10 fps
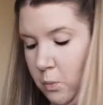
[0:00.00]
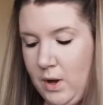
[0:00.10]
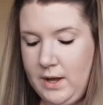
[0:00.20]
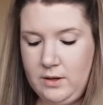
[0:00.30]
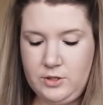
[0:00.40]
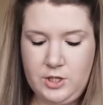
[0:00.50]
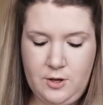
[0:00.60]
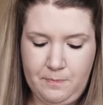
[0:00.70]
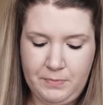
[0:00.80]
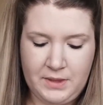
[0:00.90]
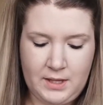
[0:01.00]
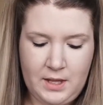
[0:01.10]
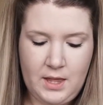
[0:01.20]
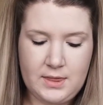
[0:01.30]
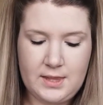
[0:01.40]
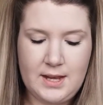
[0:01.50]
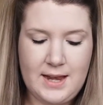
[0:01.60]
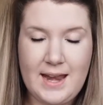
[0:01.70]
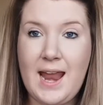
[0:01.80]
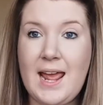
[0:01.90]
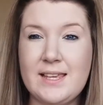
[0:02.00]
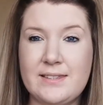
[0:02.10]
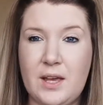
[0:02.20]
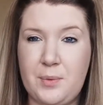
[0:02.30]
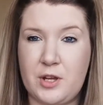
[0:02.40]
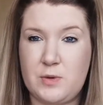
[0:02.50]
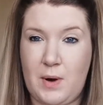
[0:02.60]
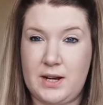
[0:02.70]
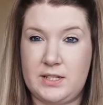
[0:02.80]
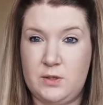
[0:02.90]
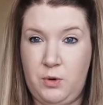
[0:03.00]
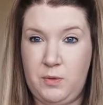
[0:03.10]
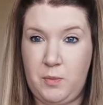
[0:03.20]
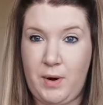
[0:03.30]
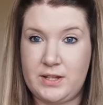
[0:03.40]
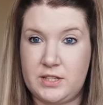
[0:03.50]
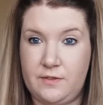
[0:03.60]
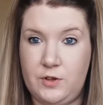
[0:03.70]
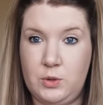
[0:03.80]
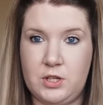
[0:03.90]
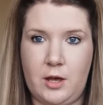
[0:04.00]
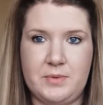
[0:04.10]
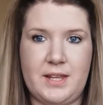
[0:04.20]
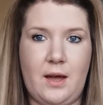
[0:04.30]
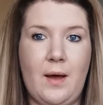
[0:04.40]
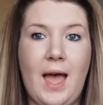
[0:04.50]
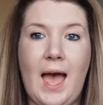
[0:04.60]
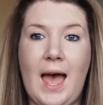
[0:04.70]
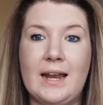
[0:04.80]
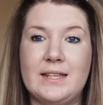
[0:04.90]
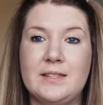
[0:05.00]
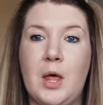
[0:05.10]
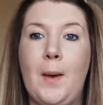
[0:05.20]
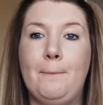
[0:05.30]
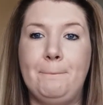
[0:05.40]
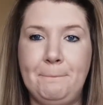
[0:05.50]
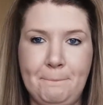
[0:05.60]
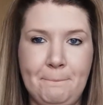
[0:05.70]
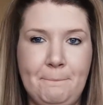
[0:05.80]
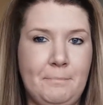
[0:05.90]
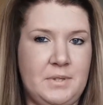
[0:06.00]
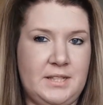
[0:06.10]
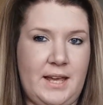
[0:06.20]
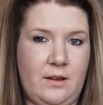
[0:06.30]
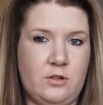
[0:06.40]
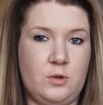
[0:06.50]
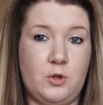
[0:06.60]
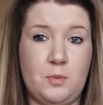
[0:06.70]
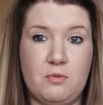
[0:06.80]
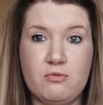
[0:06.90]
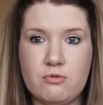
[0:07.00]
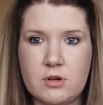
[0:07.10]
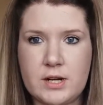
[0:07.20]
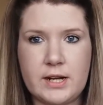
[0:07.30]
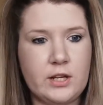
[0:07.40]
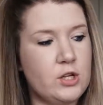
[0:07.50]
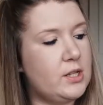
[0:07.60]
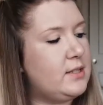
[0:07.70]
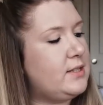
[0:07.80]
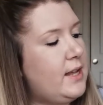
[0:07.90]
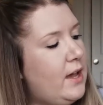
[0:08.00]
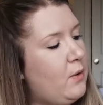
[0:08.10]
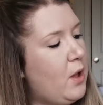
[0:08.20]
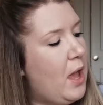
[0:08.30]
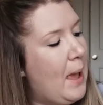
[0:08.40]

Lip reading: Well done. The next sound we're going to practice is one that we've practiced a few times now, and it's the sound. So we should be really good at this now.